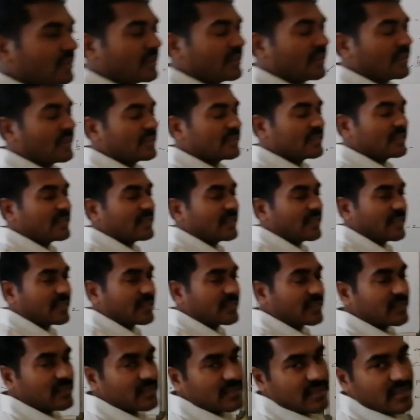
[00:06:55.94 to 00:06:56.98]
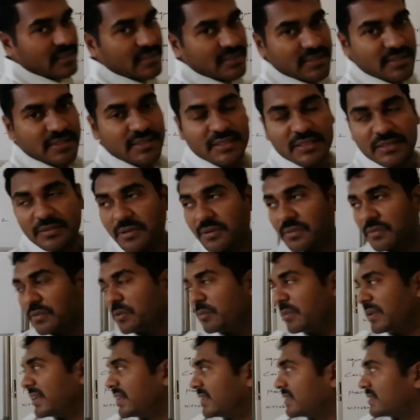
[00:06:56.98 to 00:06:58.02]
Acetate, CH3COO
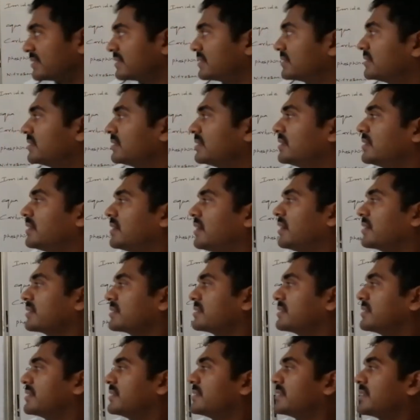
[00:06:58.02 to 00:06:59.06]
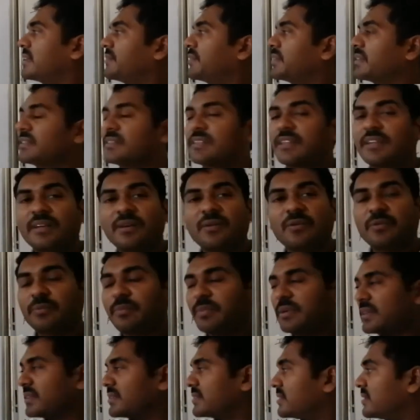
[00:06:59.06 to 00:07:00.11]
minus, oxygen is having 3 lone
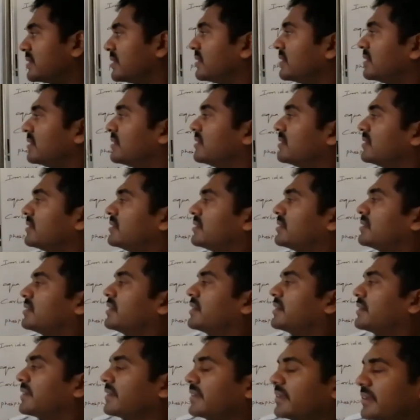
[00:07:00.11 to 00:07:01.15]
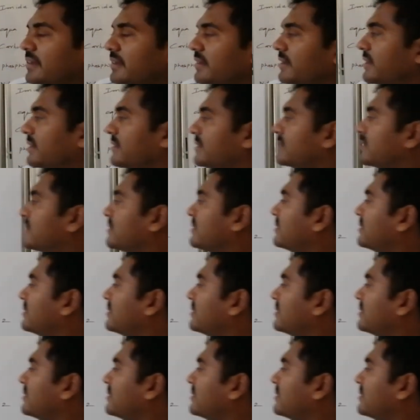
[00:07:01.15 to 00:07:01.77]
pairs, and here it is,